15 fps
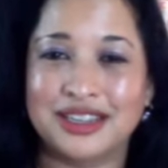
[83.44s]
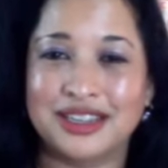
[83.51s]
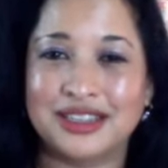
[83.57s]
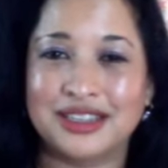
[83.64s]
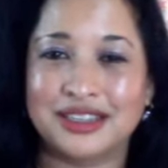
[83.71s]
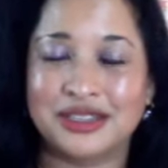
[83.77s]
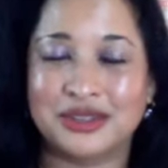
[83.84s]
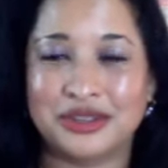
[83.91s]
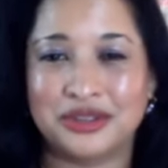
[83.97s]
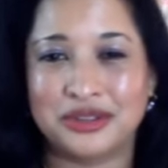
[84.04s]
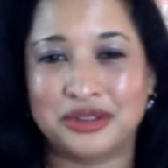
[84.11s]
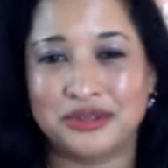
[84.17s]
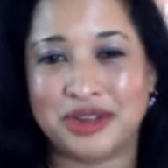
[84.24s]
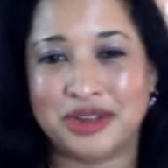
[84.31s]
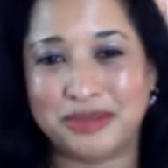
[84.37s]
So you're
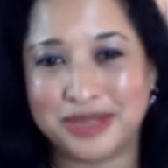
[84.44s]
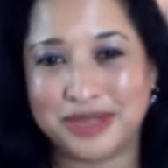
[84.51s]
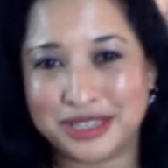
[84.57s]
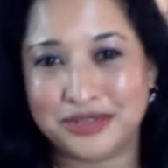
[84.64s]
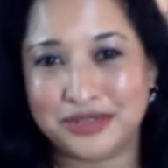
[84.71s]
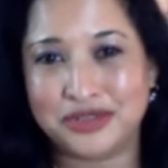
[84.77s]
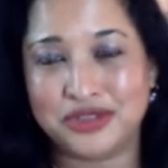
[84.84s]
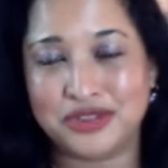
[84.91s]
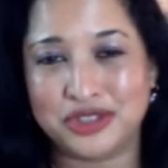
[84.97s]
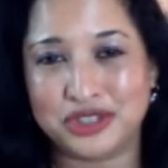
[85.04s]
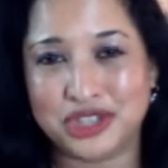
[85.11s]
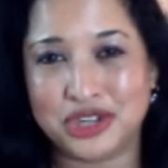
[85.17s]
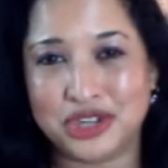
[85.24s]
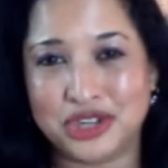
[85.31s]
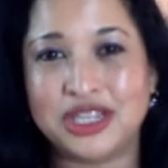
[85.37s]
in the right place if you feel
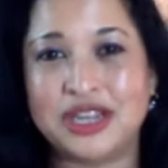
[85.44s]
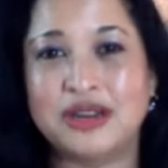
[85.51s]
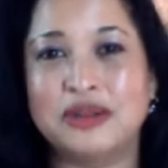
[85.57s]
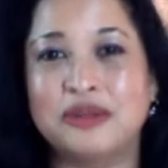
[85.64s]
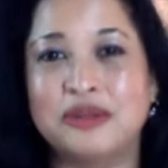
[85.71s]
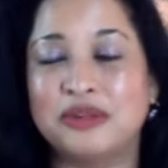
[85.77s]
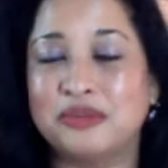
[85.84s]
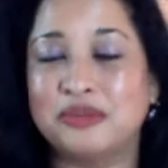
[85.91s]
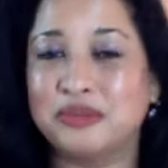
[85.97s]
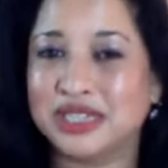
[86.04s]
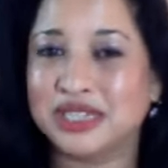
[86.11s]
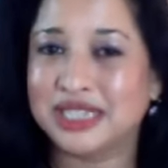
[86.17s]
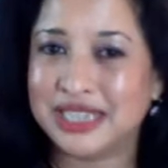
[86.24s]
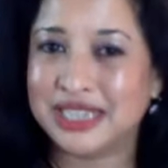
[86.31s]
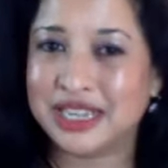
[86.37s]
chosen.
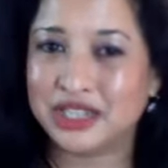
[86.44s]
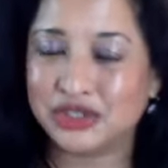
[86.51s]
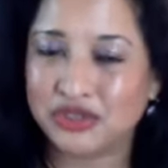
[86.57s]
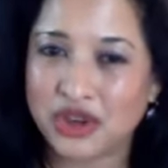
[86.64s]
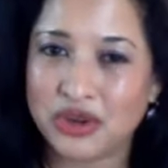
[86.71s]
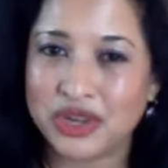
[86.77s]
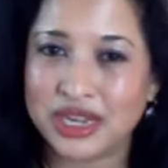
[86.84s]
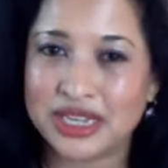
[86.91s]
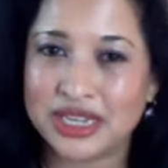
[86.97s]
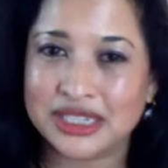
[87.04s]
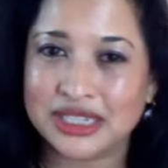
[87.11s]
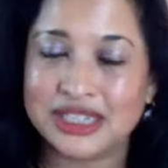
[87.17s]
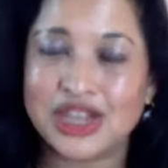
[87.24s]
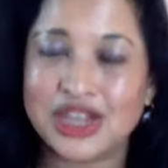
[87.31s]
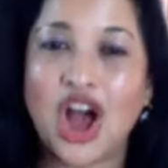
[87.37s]
But today's focus
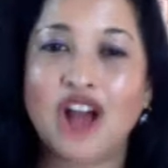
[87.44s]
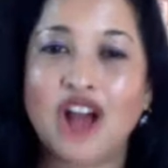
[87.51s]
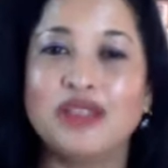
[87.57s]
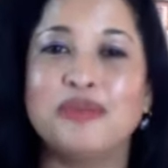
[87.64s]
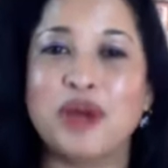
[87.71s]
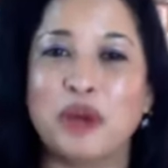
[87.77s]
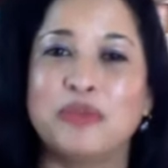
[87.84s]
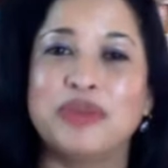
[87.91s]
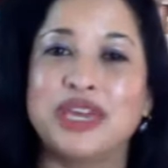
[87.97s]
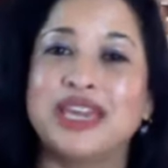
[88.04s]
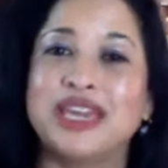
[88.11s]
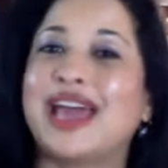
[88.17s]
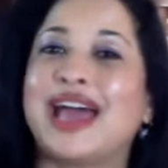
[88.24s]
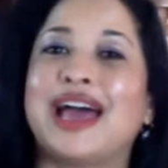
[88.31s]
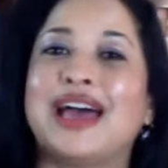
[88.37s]
is all about
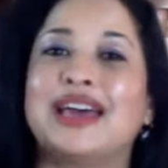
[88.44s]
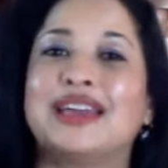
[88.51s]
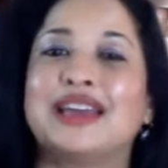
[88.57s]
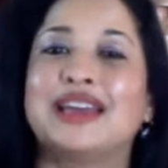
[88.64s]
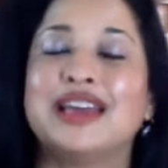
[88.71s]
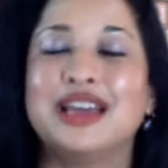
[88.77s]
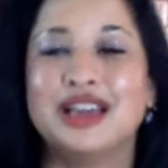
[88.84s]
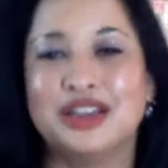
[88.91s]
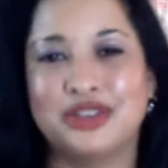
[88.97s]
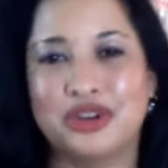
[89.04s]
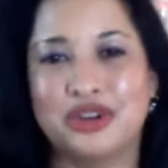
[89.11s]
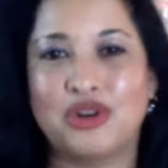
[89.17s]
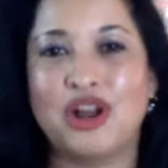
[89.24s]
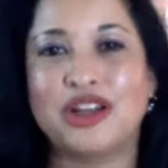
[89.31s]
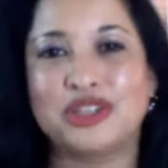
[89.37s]
being at the
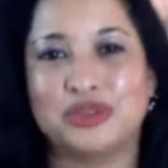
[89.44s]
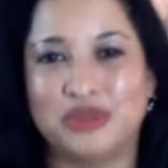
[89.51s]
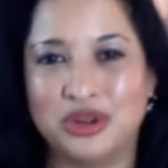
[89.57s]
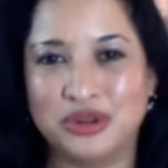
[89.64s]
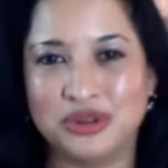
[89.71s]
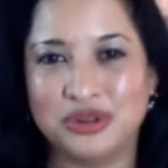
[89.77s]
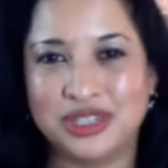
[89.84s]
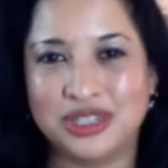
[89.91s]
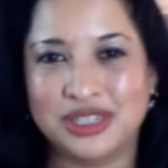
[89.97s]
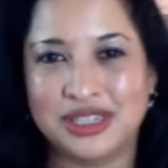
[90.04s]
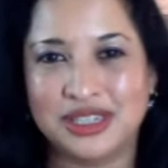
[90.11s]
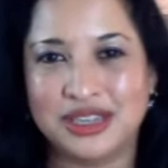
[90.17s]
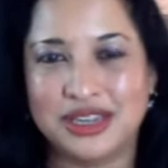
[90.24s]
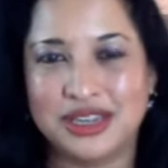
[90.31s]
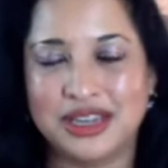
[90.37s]
crossroads.
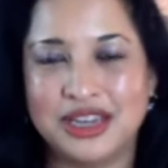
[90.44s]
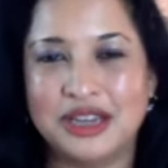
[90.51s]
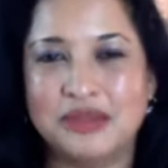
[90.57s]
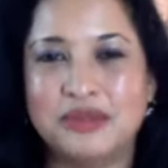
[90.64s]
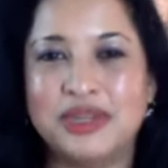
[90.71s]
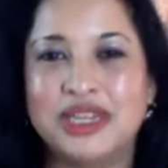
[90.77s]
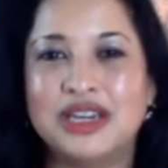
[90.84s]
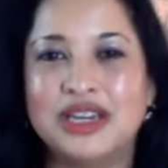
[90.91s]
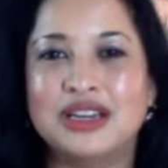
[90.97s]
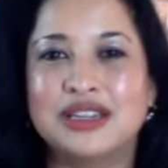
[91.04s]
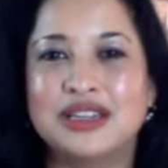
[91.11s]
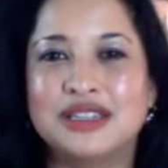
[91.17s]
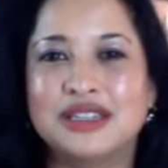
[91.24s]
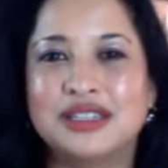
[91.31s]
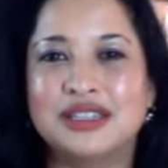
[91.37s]

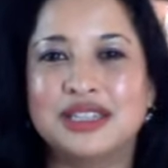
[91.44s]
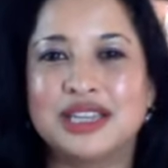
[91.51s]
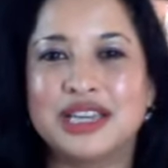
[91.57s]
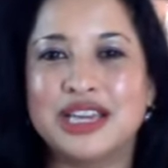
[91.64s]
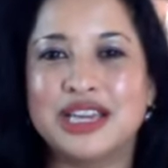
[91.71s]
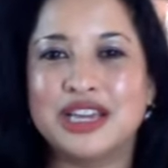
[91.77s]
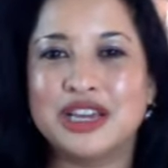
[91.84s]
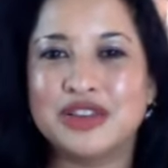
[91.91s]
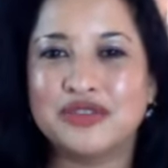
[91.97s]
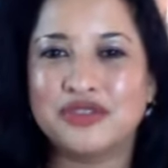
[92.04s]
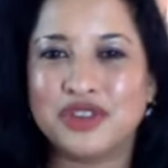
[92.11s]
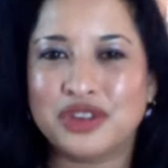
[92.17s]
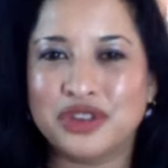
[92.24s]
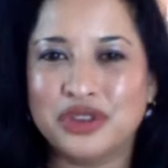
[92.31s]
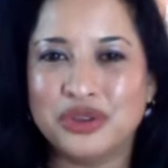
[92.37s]
Because if
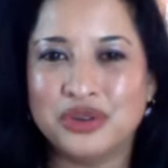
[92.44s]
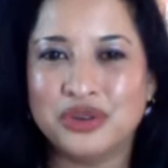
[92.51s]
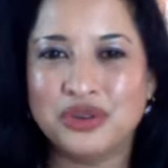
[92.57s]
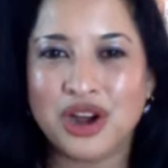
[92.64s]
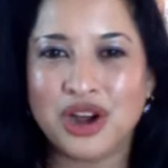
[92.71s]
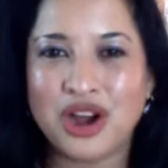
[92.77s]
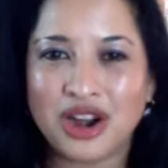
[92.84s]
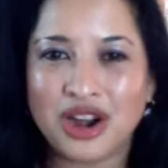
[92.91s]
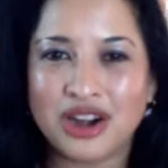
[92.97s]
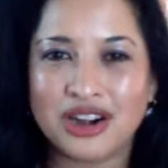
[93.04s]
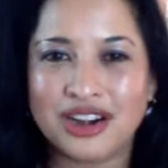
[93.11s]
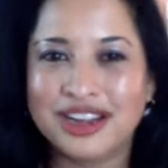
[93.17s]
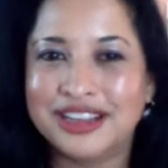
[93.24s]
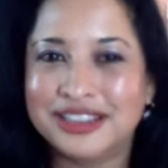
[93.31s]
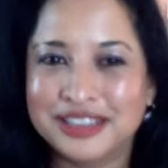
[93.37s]
you
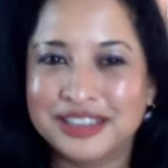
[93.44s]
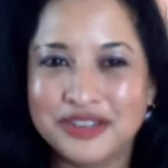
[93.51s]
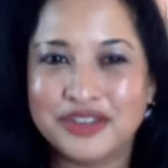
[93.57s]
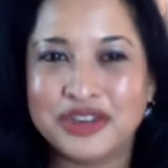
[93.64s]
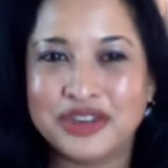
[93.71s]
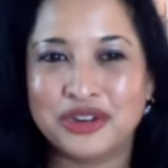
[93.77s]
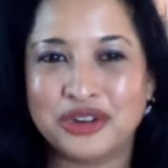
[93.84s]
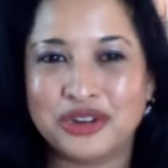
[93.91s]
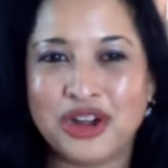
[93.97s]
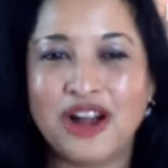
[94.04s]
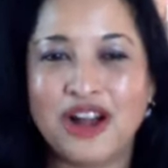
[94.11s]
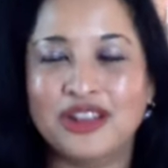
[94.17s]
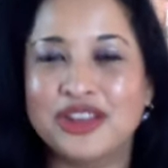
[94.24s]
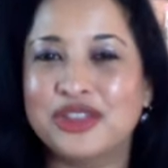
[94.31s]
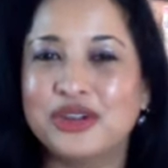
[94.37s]
are living your
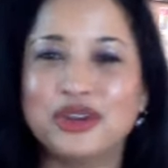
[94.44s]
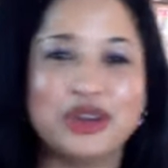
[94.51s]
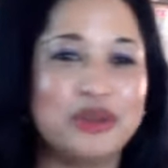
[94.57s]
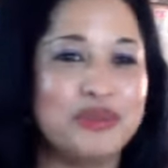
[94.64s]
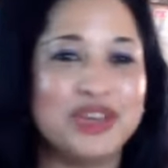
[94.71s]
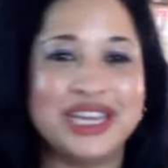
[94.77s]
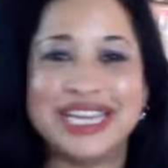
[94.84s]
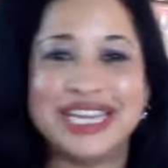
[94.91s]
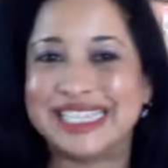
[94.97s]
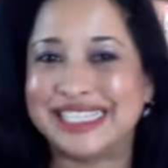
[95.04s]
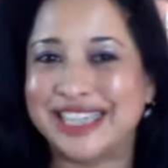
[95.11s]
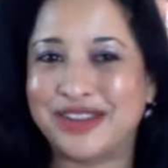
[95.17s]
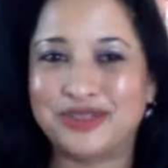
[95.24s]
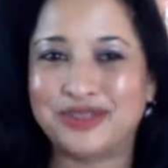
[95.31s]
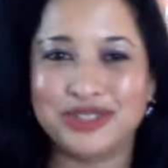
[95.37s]
calling, there are going to be
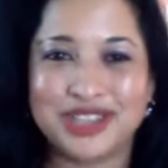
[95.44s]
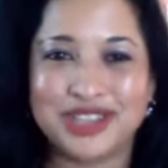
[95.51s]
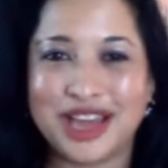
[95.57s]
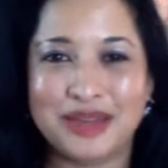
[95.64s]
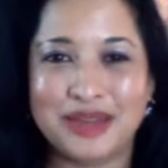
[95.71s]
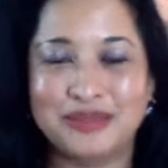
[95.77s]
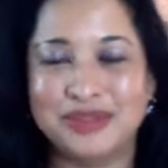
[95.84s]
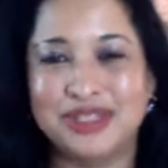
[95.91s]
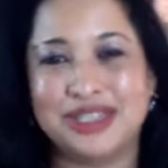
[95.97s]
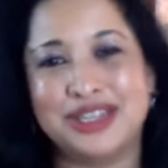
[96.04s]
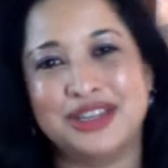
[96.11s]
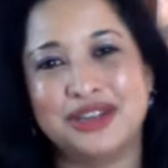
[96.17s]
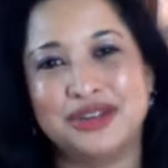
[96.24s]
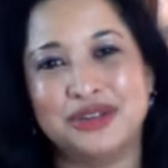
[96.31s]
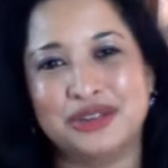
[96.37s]
several times
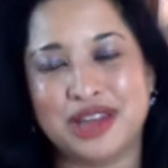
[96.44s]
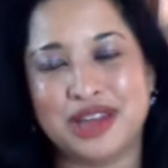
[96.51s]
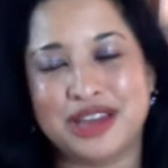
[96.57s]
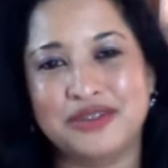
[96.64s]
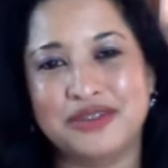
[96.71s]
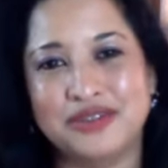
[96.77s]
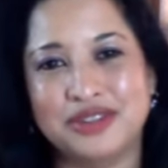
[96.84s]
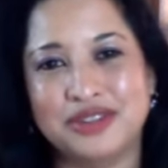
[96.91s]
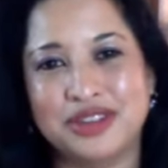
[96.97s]
in your life